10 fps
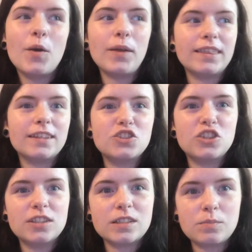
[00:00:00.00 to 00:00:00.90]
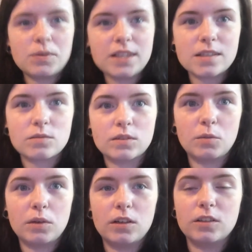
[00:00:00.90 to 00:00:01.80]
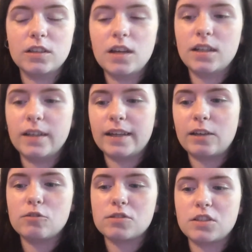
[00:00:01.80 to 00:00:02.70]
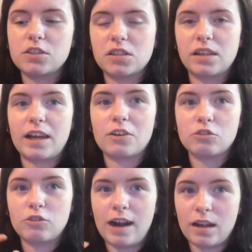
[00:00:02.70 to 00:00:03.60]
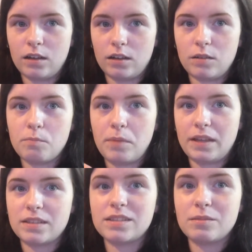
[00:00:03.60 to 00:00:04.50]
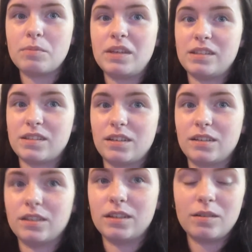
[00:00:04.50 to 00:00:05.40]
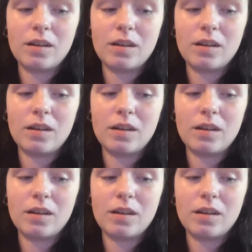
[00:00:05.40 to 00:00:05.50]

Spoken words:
We had the shittest pizza in the world. Like, it was literally a cracker based pizza.